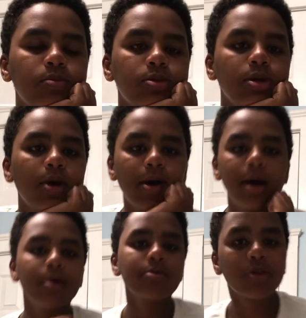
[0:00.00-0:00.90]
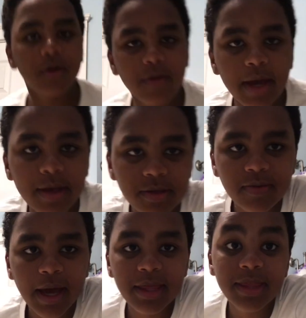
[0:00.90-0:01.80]
So I'll show you guys
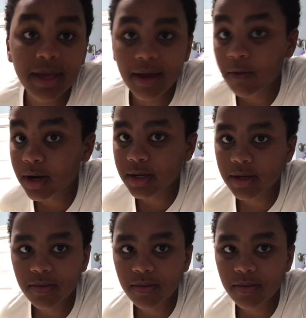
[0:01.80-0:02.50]
what I think I wanna do.